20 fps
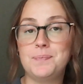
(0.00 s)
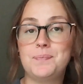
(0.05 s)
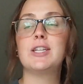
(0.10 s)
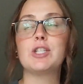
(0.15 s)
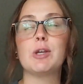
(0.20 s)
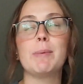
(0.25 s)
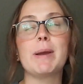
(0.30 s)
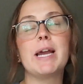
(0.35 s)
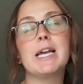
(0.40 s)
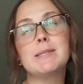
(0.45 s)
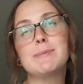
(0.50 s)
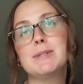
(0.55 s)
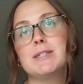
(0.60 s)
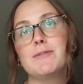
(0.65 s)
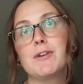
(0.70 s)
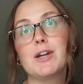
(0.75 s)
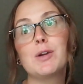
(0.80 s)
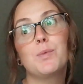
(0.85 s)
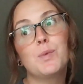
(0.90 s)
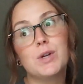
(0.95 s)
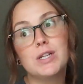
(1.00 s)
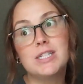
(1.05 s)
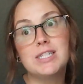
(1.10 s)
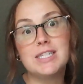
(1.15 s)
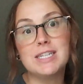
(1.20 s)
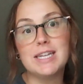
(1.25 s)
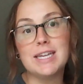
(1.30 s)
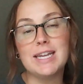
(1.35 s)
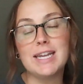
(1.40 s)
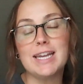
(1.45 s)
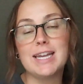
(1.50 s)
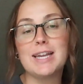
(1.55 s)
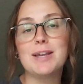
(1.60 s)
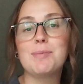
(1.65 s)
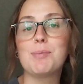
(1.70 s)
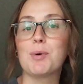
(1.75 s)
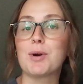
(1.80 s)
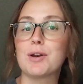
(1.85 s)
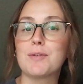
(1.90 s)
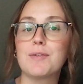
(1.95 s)
So my husband's very woodsy,
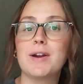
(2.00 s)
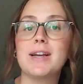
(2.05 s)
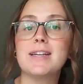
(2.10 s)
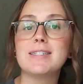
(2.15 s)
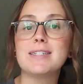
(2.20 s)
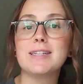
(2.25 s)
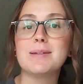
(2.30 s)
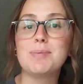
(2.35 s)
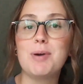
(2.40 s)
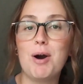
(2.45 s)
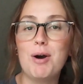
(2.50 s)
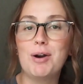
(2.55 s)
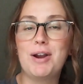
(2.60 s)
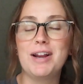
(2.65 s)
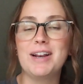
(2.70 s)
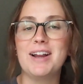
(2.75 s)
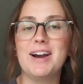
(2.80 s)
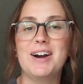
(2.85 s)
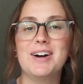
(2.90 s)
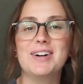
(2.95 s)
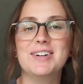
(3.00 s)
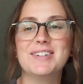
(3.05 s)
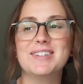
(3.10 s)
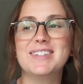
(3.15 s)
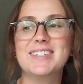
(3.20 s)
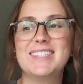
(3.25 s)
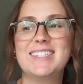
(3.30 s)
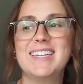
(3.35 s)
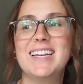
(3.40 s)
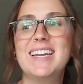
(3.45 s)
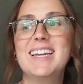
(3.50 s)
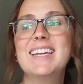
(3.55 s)
born and raised in the Poconos.